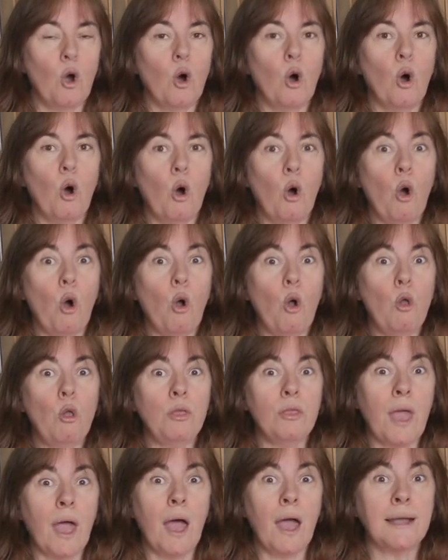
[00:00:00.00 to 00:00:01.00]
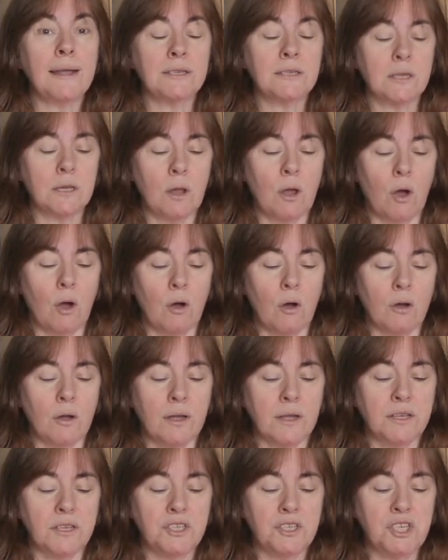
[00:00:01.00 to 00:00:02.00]
All night long,
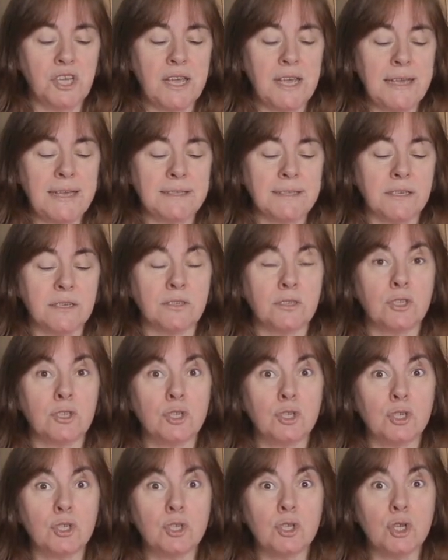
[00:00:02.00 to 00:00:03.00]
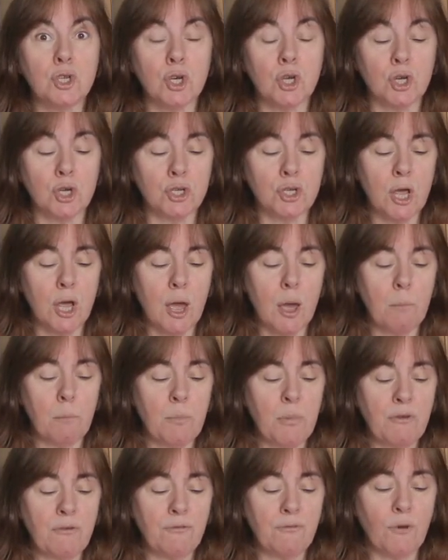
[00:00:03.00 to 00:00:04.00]
Jesus stood
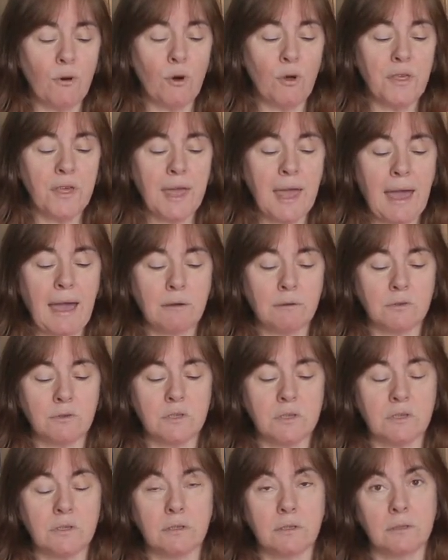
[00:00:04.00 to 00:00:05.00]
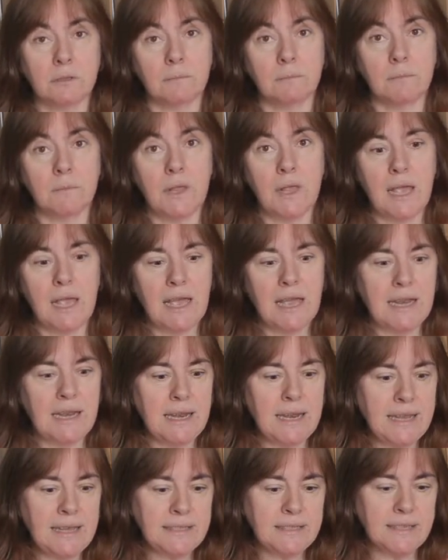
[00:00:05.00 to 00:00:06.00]
before the council,
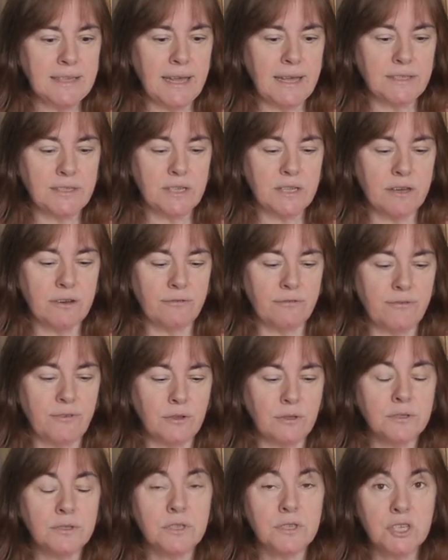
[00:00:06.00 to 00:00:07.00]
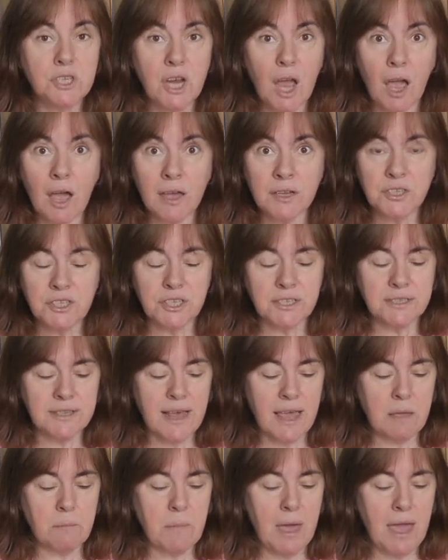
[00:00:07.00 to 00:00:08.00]
listening to the false charges
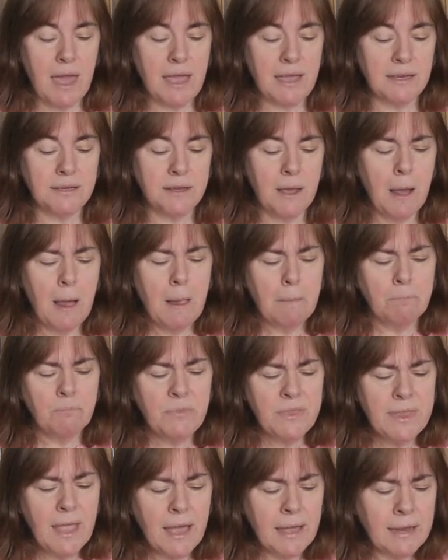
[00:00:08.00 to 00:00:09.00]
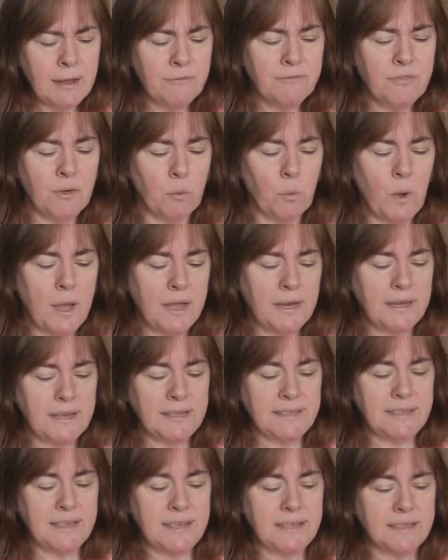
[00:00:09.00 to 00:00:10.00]
they made. None of the
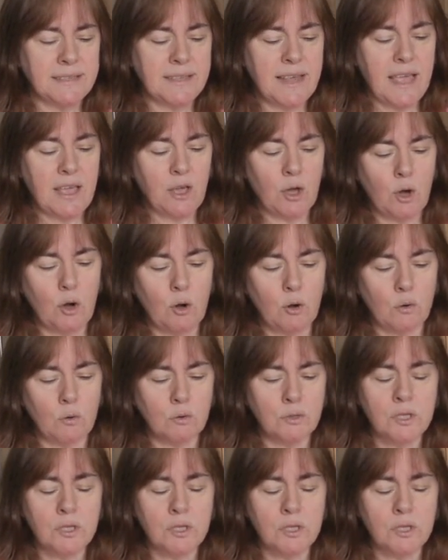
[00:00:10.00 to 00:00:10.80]
witnesses they called